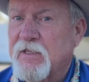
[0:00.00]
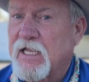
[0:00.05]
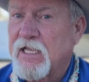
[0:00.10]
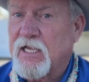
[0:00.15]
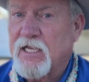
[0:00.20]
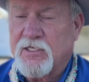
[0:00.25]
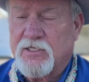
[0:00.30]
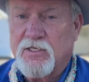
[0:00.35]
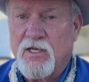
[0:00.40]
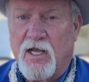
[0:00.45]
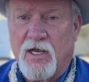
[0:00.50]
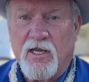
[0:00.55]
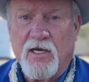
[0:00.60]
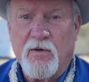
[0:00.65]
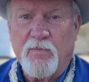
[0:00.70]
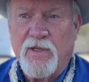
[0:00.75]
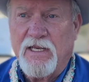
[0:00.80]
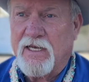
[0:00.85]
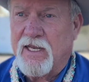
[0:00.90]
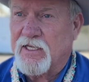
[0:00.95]
it's not going
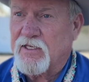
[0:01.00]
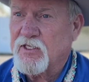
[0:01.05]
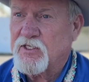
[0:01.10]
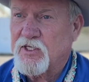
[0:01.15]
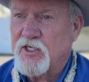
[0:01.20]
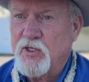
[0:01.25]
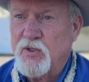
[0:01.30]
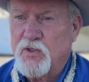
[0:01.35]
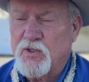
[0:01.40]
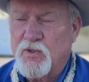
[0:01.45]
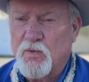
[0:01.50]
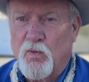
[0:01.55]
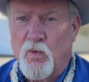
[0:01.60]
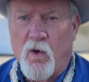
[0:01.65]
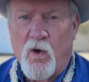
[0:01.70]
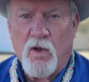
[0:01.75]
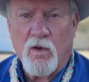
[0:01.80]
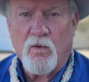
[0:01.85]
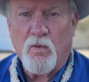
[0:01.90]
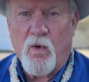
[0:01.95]
to be like this huge
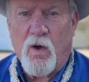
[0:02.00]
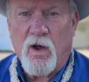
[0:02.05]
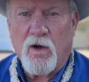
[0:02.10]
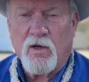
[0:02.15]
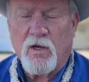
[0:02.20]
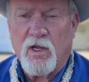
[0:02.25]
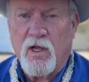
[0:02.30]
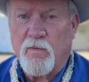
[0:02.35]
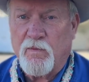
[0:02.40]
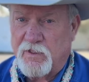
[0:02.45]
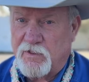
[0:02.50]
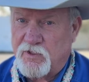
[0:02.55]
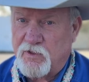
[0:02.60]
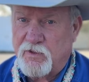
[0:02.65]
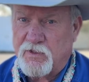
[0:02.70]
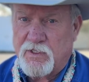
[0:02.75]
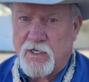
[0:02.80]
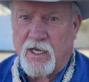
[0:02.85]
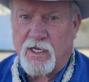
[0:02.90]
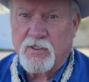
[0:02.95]
wall of water coming. As you
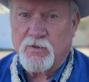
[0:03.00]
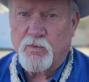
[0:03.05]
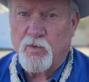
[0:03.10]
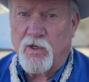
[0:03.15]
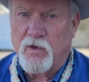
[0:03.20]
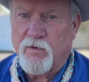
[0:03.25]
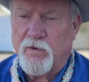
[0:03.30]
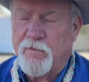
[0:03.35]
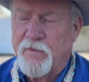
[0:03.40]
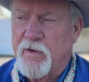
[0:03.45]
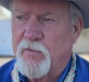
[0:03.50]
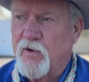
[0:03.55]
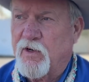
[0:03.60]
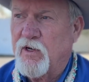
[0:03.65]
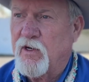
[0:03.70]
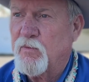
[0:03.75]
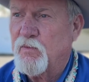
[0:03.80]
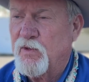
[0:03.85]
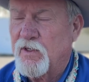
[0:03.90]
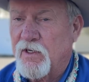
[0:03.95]
guys well remember,
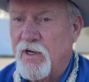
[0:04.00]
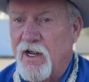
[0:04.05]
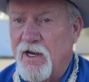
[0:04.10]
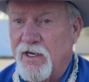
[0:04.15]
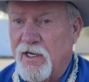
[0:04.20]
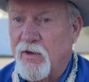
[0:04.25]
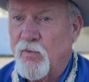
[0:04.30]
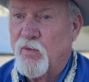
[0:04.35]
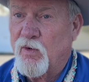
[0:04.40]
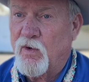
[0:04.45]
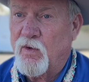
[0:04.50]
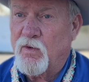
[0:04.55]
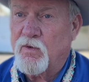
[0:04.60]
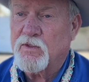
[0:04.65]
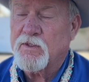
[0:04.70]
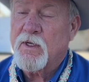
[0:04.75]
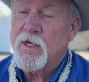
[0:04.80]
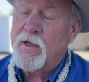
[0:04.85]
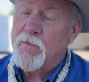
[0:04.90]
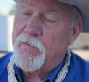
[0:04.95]
here in Planada, it
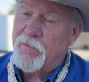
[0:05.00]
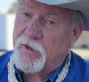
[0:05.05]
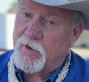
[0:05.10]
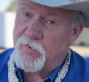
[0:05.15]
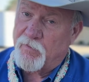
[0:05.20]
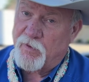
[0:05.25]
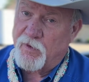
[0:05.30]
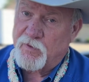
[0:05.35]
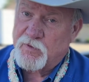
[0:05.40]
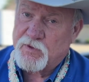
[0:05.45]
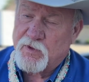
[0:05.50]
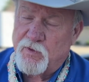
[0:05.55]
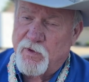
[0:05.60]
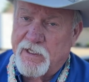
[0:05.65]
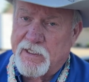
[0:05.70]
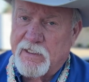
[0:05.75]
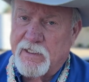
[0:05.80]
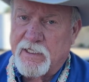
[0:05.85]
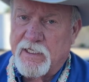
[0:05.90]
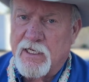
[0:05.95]
rose, but it rose
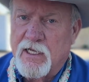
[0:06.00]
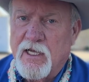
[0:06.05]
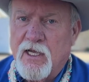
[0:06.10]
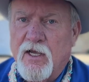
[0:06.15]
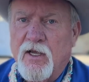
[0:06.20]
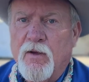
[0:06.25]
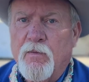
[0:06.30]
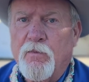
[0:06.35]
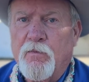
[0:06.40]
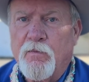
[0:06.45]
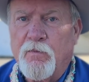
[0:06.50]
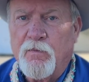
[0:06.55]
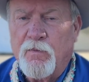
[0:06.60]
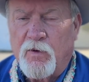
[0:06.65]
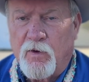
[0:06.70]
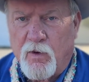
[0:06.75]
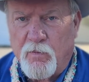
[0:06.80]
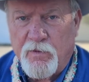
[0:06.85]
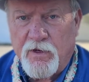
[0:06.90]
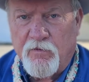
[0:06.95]
quickly.
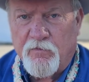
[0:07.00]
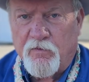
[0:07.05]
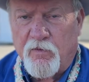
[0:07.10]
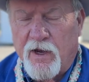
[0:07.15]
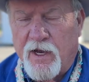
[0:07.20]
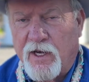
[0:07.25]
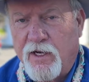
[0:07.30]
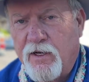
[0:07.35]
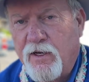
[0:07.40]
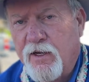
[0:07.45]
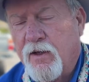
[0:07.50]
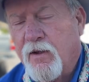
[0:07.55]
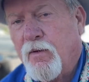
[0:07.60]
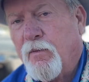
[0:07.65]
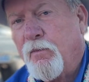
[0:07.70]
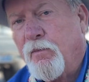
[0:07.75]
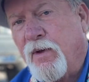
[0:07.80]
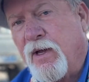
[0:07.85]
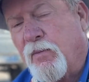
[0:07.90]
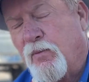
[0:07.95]
Don't be afraid,
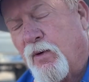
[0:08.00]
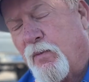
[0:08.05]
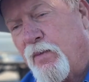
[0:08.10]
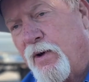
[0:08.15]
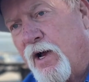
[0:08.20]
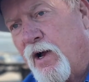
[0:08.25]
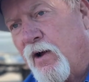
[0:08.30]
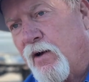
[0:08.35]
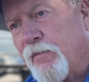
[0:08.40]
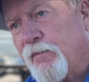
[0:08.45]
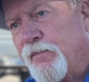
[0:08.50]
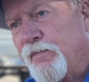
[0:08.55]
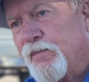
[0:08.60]
be prepared.